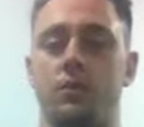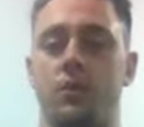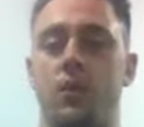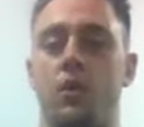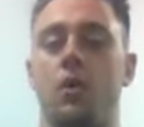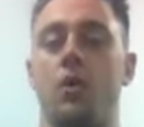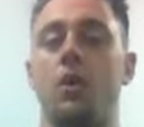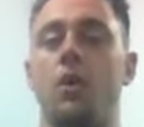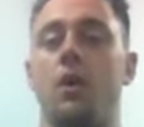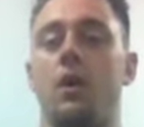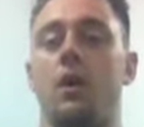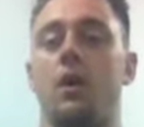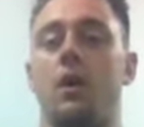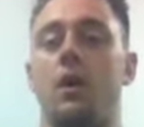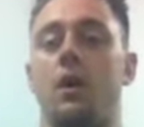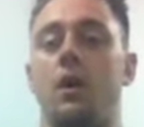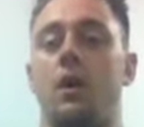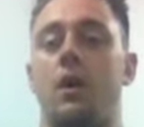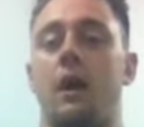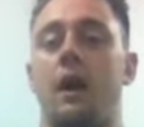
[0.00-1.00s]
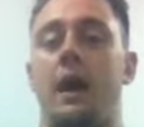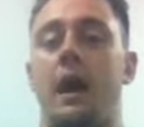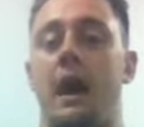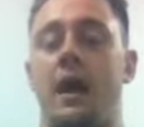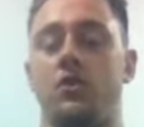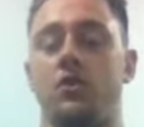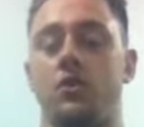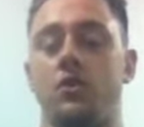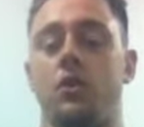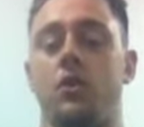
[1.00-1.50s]
So,
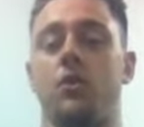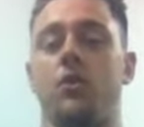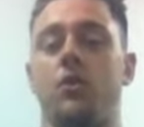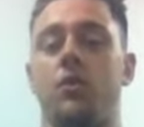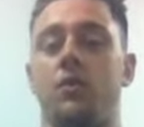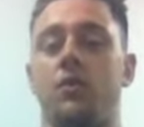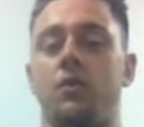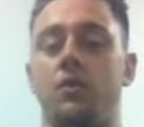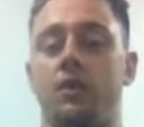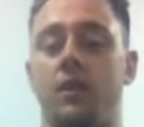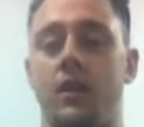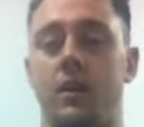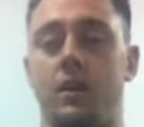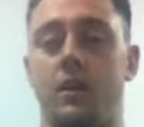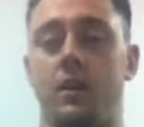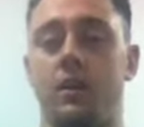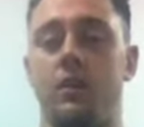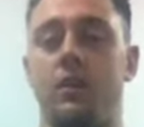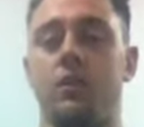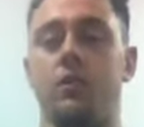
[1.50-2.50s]
as you hold onto the sled,